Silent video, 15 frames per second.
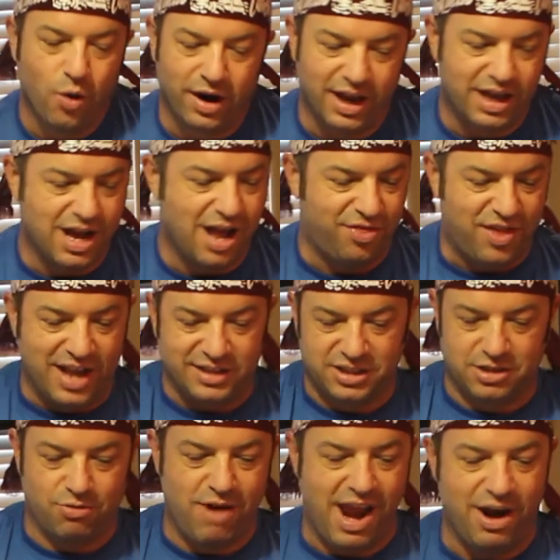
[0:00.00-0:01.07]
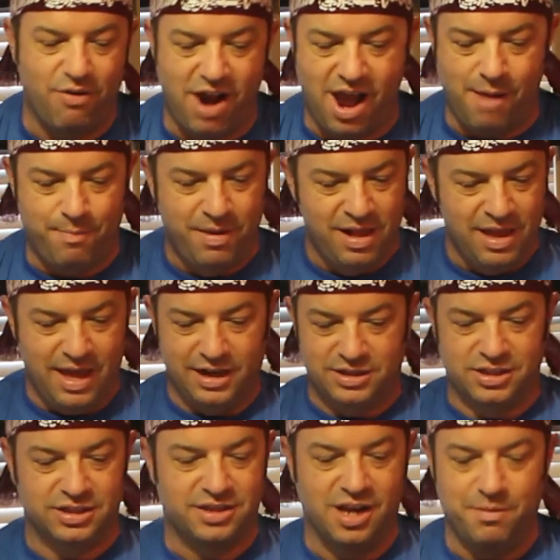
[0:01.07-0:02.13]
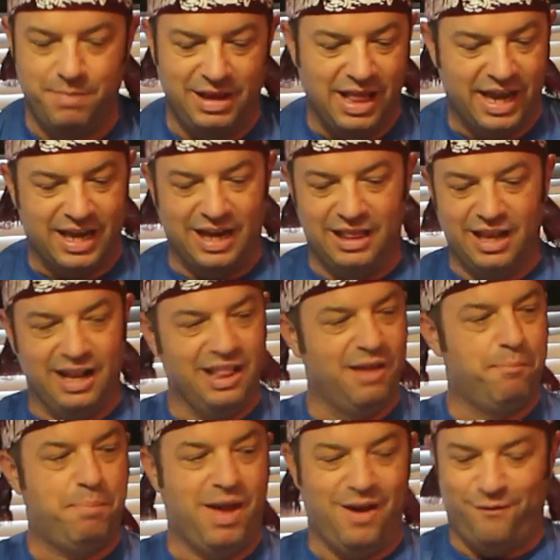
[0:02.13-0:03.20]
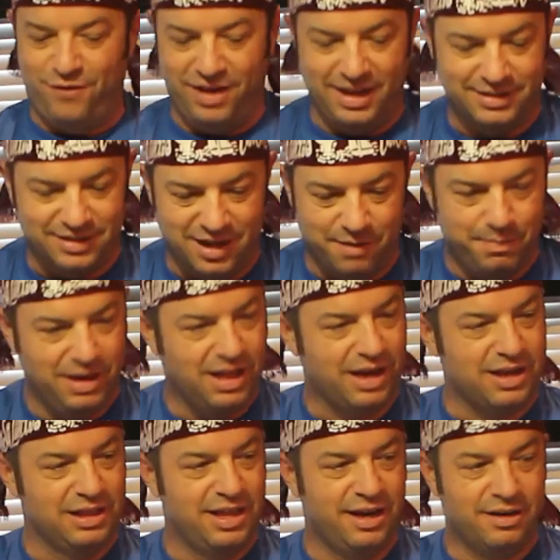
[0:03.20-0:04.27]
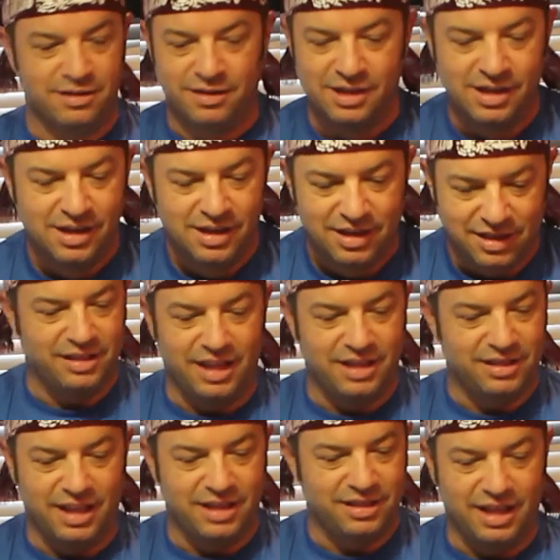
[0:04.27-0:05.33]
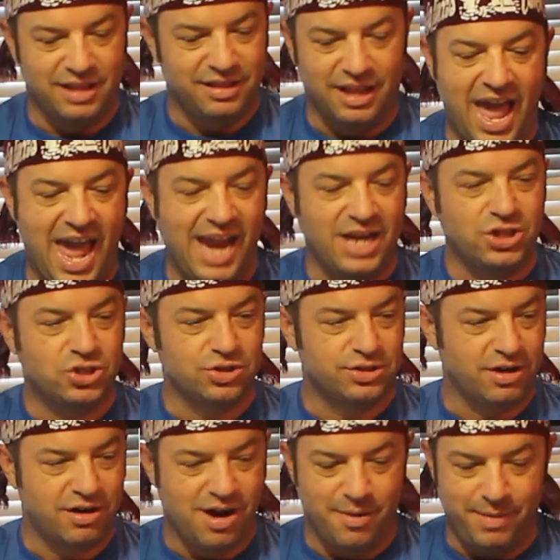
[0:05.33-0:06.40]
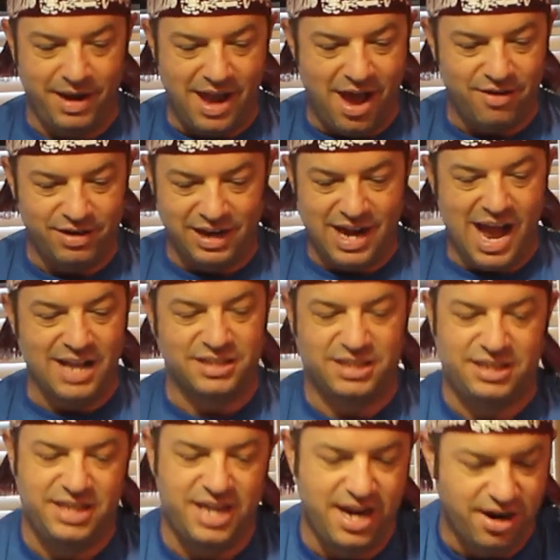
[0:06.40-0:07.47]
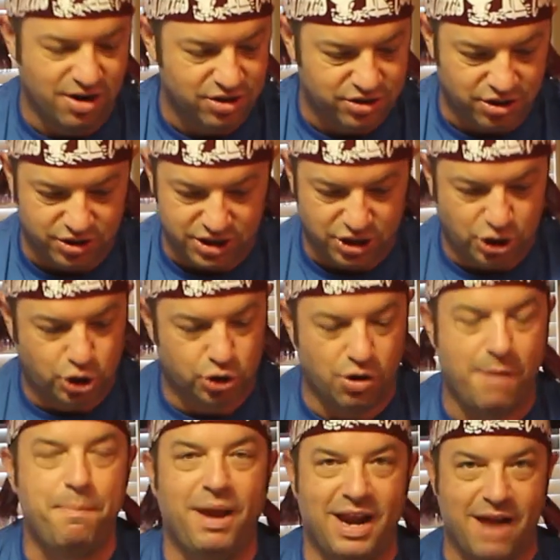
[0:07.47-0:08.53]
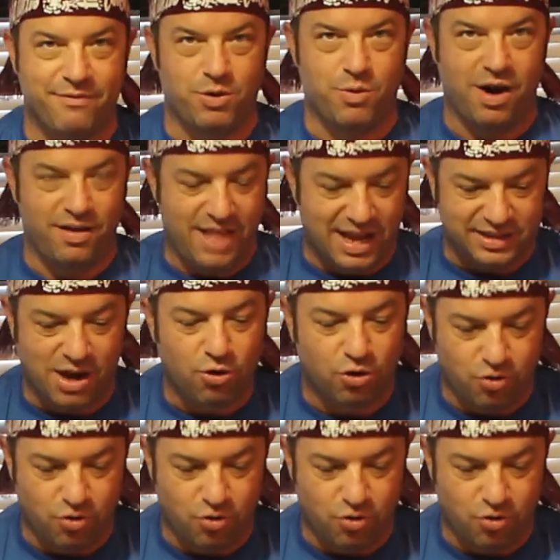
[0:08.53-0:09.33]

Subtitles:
We're gonna cut that saran wrap, and it's just gonna be like a little epiphany. It's gonna be like a little, the angels are coming out, and God's tears are just dripping everywhere, and that's how